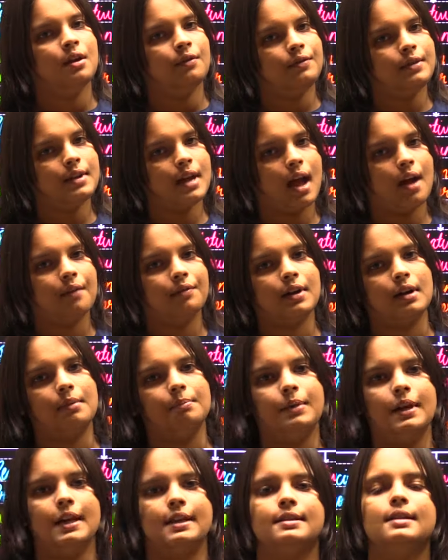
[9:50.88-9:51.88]
We have
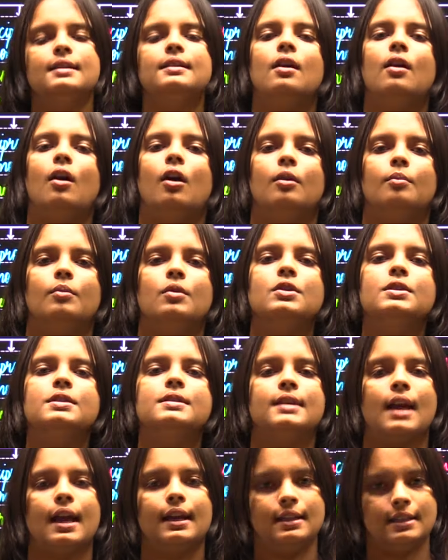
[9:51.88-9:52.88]
completed almost
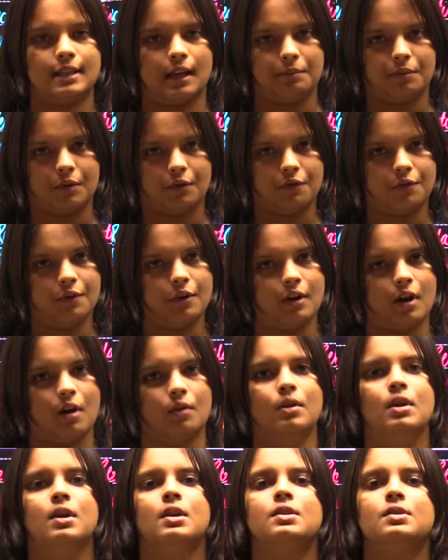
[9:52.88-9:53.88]
9 types of pronoun.
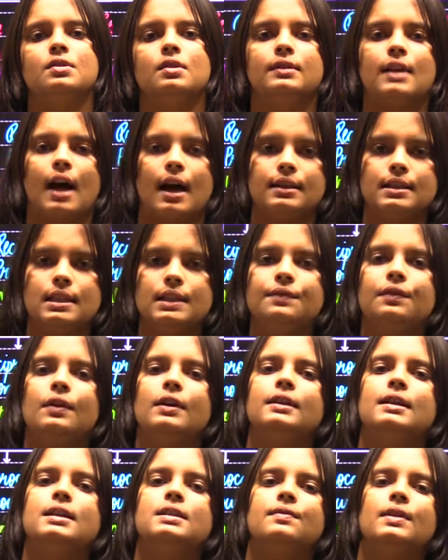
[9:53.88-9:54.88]
So that's it
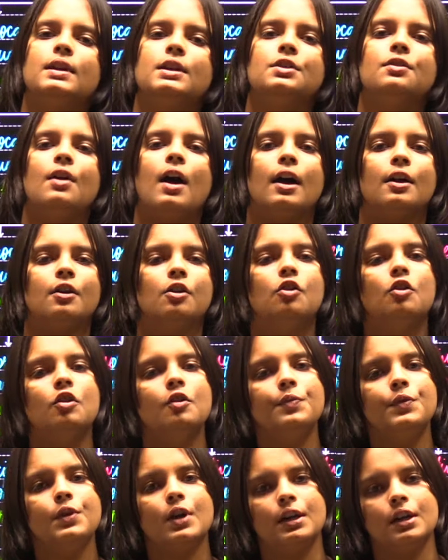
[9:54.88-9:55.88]
for this video. I
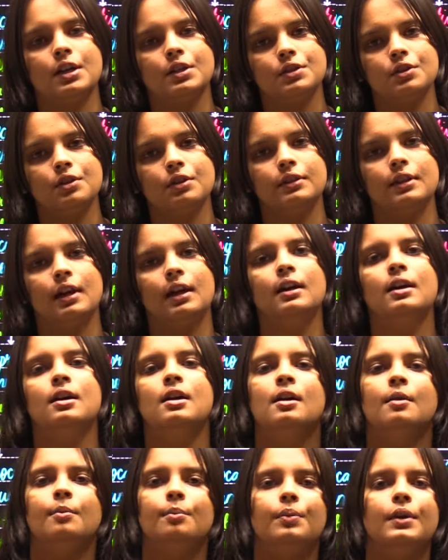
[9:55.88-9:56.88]
hope you understood the
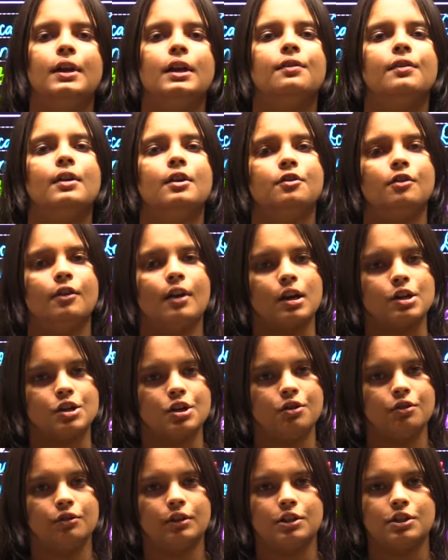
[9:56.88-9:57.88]
brief
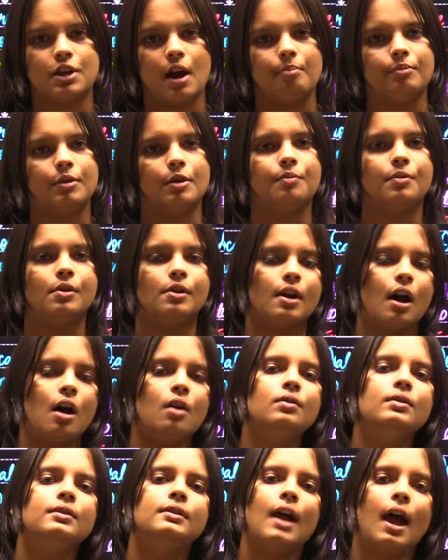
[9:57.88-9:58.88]
introduction to the chapter
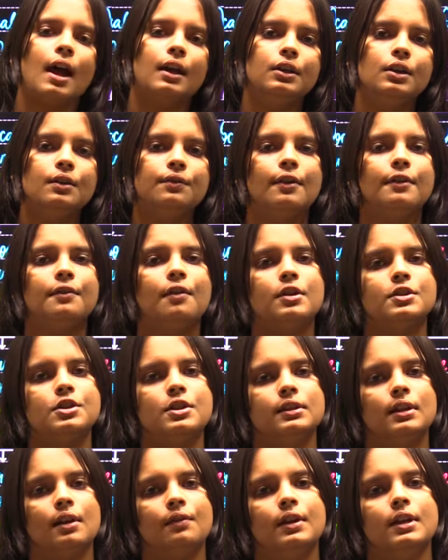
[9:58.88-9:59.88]
pronoun. Thank you for
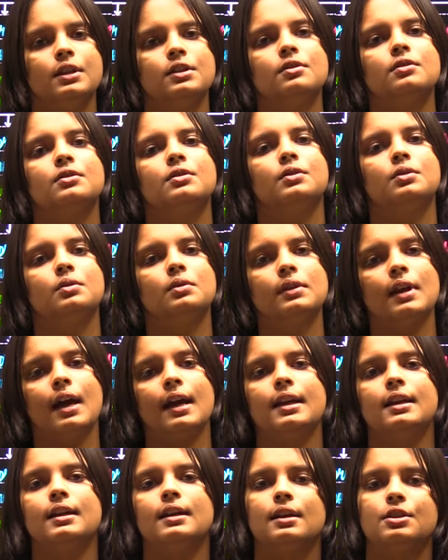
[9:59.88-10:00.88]
watching the video. Do
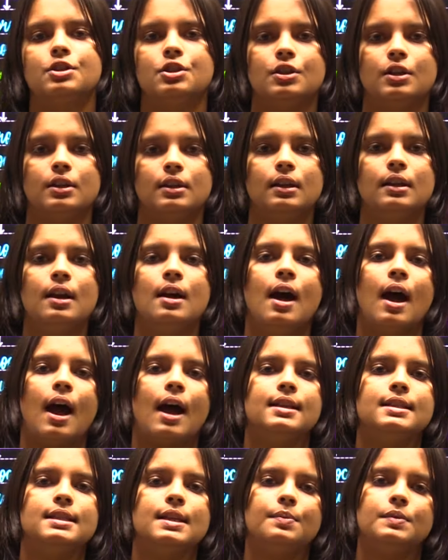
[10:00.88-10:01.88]
like, share
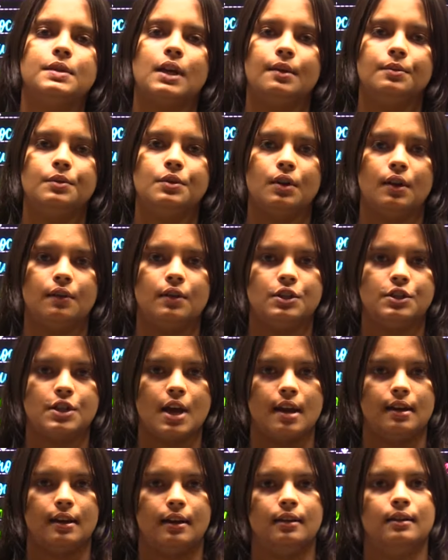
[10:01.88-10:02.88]
and subscribe to our
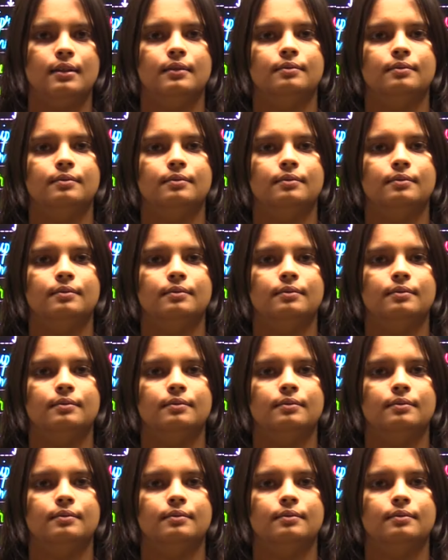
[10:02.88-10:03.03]
channel.